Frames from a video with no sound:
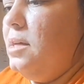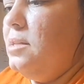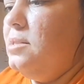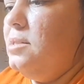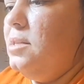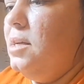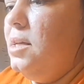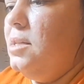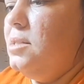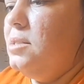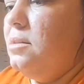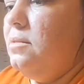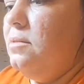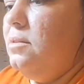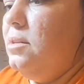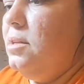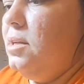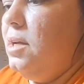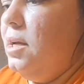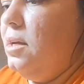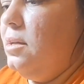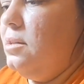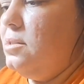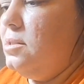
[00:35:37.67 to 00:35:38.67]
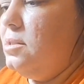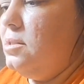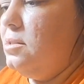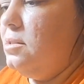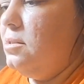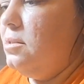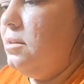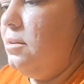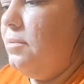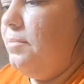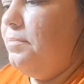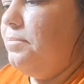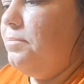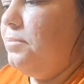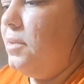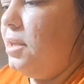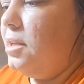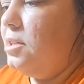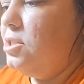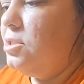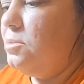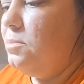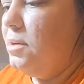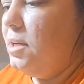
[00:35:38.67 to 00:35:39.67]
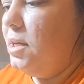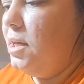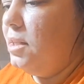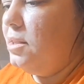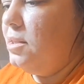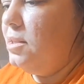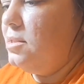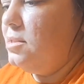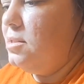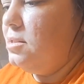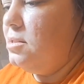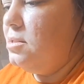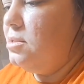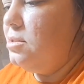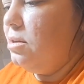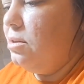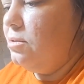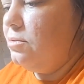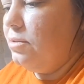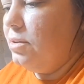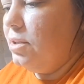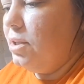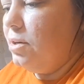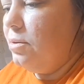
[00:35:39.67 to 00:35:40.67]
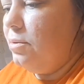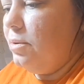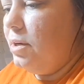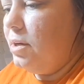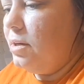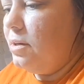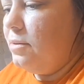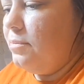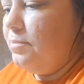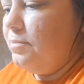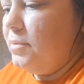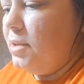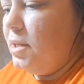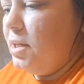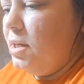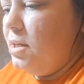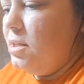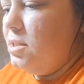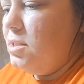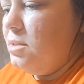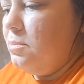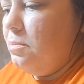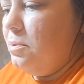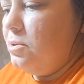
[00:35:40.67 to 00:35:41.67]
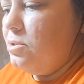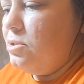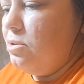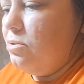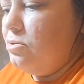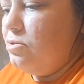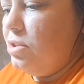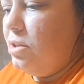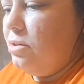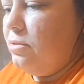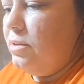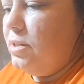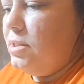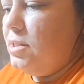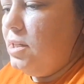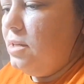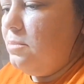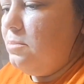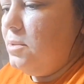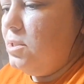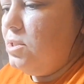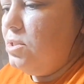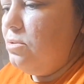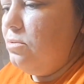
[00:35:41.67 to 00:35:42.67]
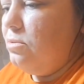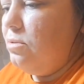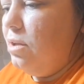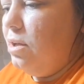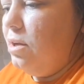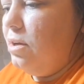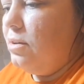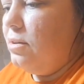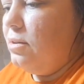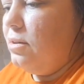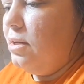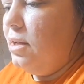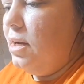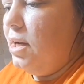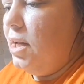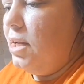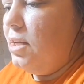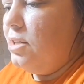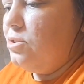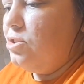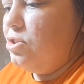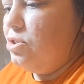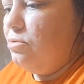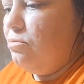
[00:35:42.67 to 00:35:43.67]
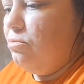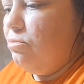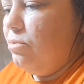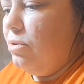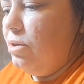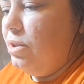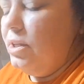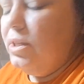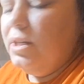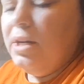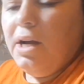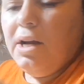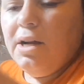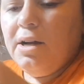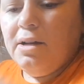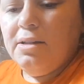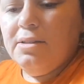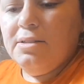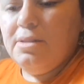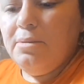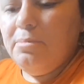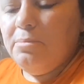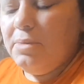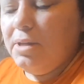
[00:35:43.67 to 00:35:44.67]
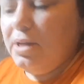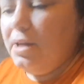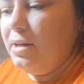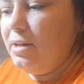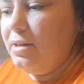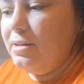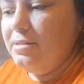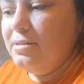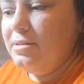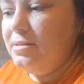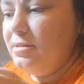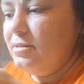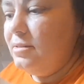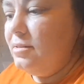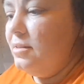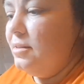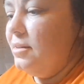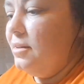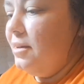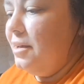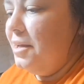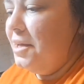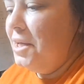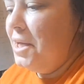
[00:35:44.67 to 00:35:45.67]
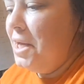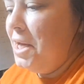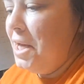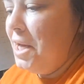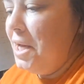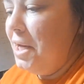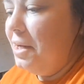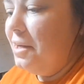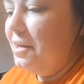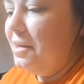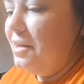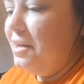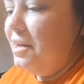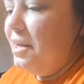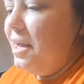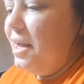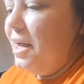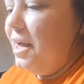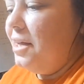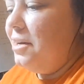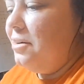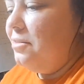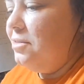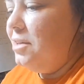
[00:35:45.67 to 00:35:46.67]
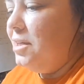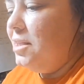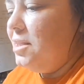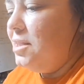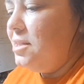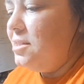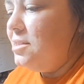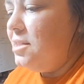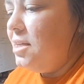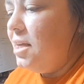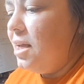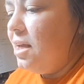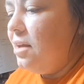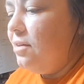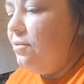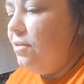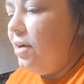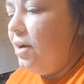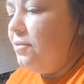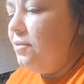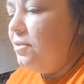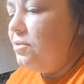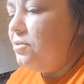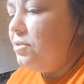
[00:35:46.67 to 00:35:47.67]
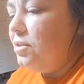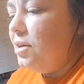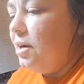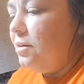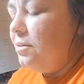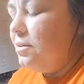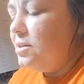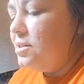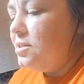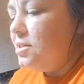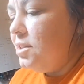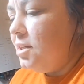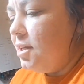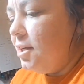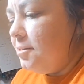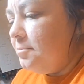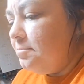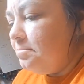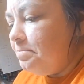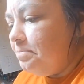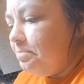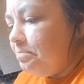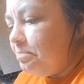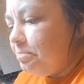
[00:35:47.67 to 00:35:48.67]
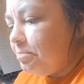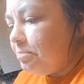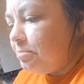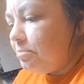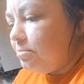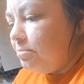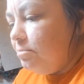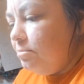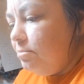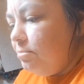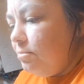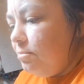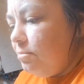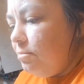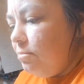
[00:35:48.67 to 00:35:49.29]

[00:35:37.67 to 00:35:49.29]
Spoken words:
that's gonna be my last task of the night. I just want to get this installed really quick. Zippers don't generally take me too long. I should really knock on something because I don't need this taking 500 hours tonight.